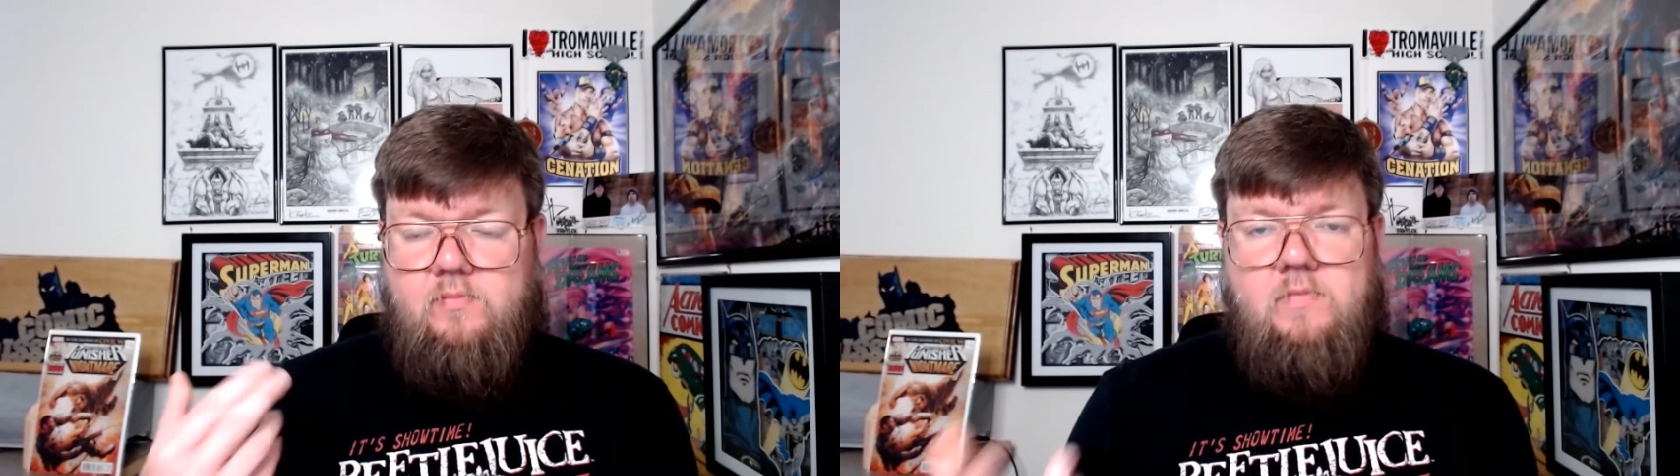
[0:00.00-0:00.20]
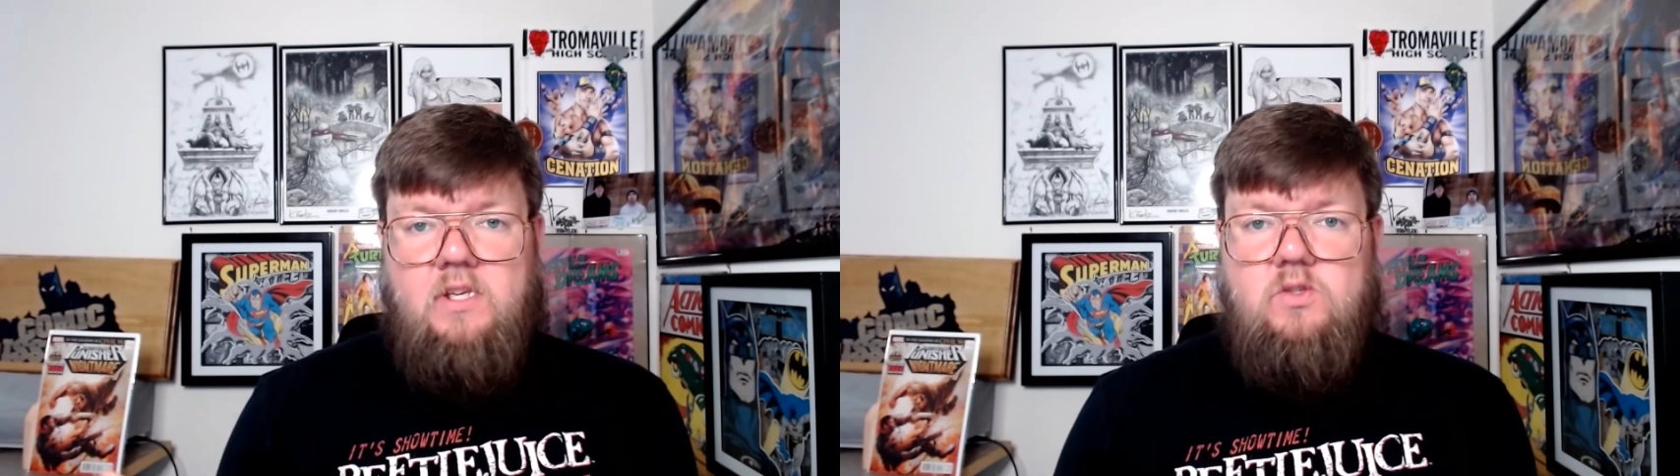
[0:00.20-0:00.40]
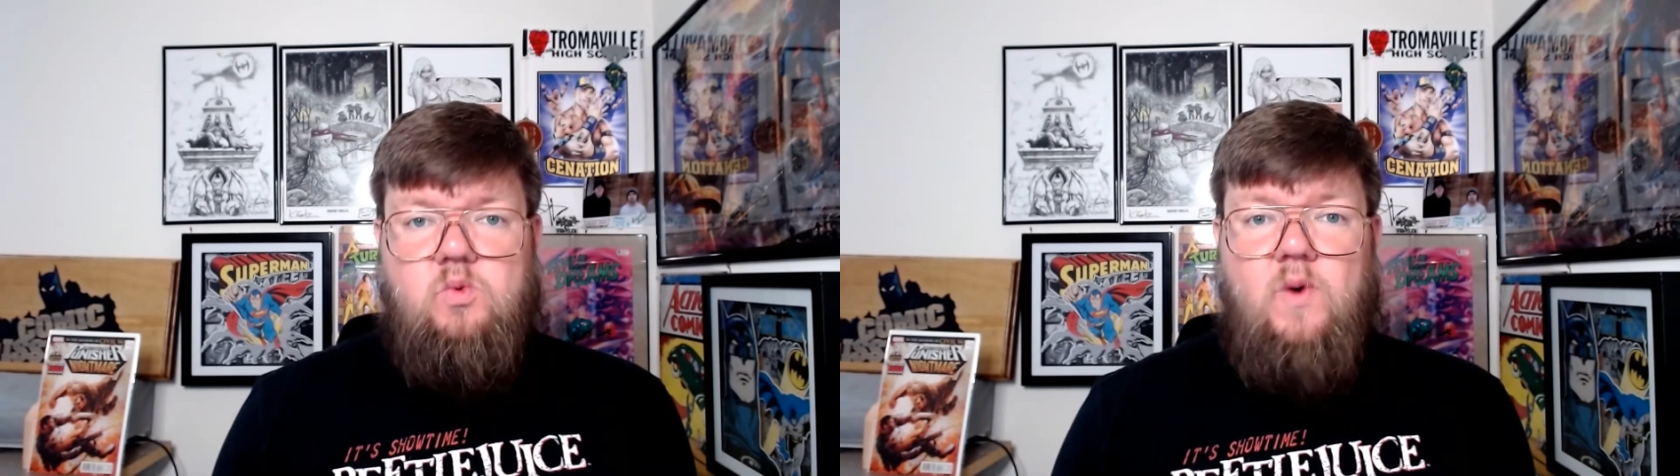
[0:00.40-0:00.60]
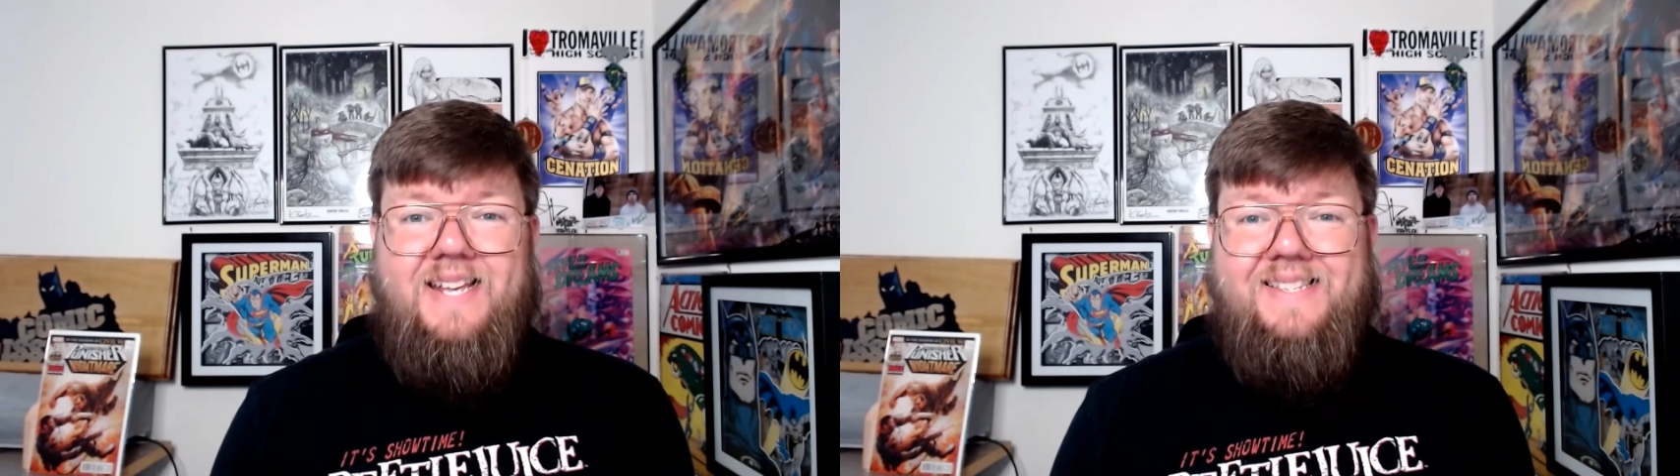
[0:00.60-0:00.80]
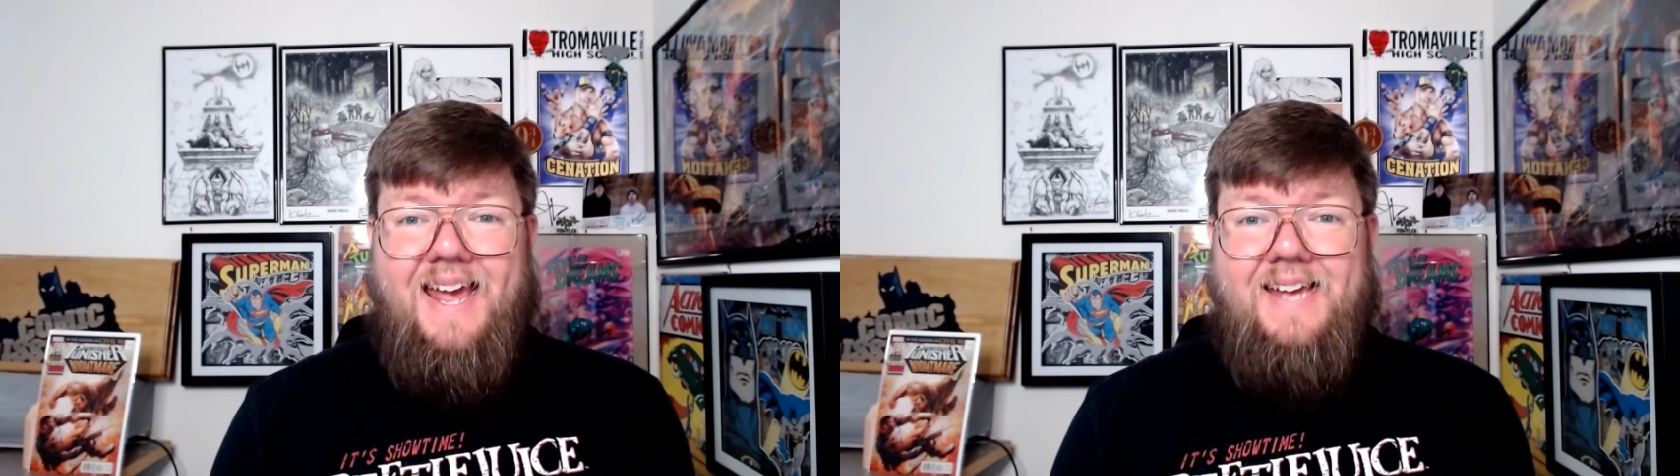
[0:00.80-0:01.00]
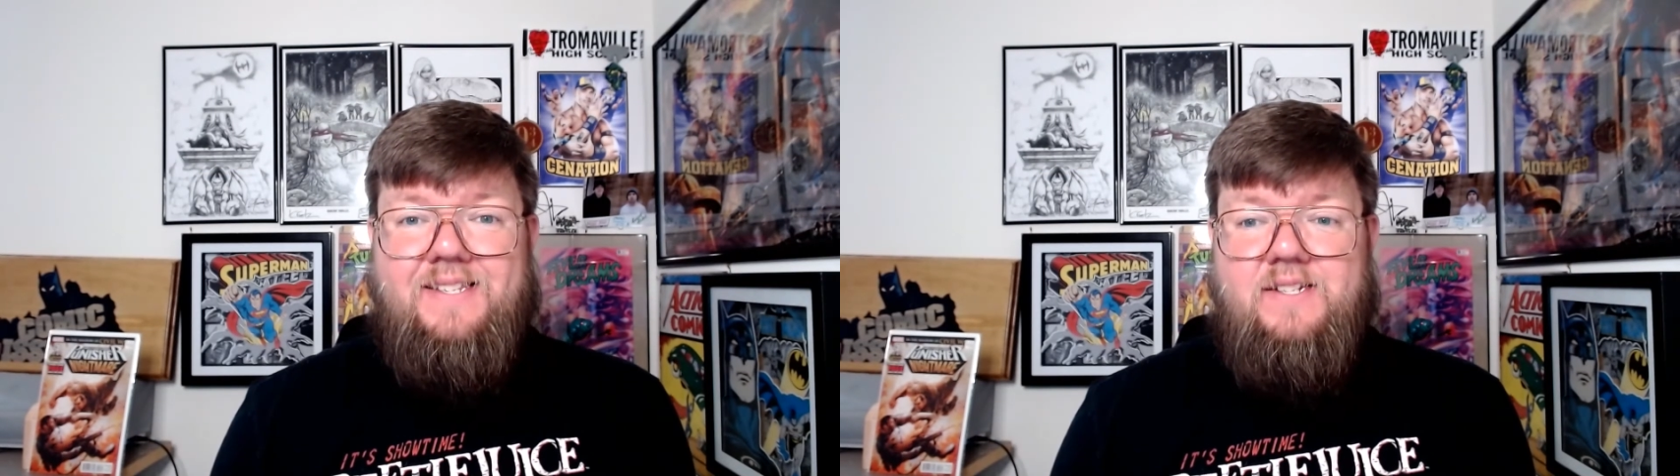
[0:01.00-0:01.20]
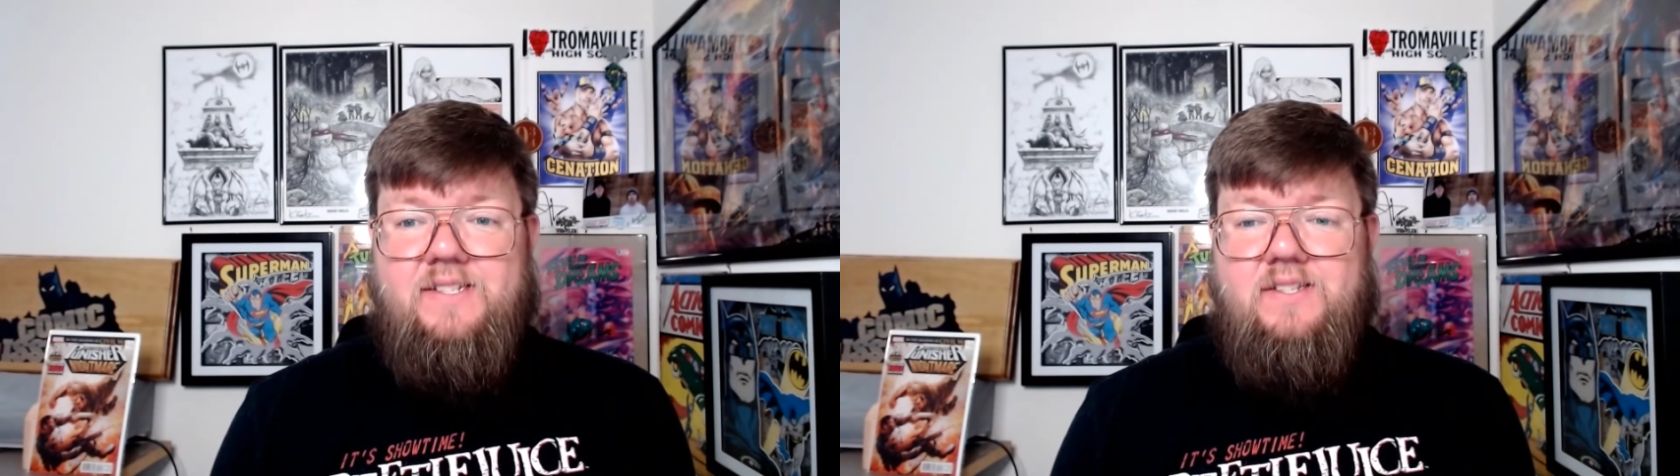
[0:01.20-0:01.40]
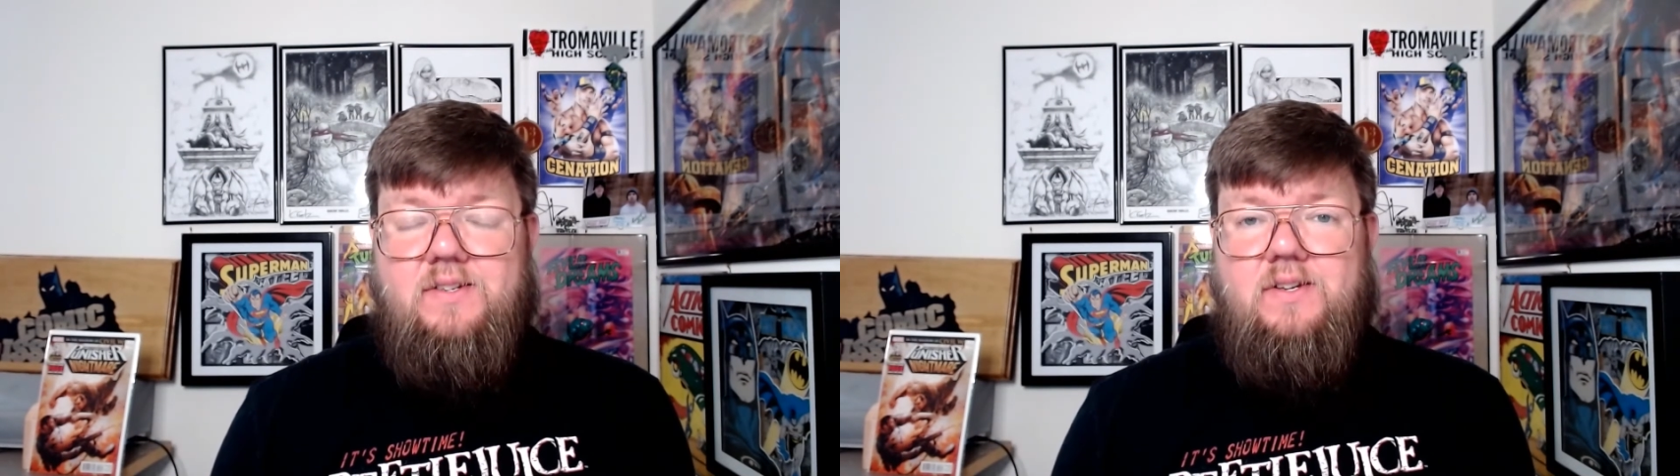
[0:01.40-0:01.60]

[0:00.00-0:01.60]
twin assassins